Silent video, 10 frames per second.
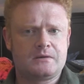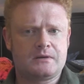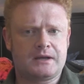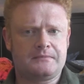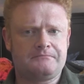
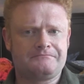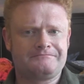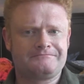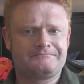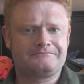Right,
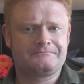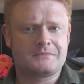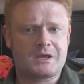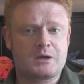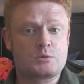
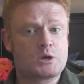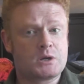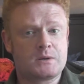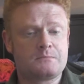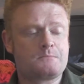I'm
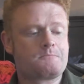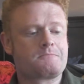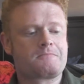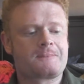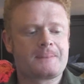gonna
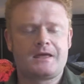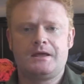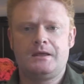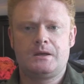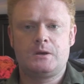
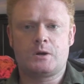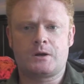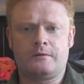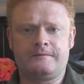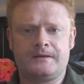knock
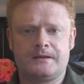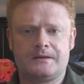it off,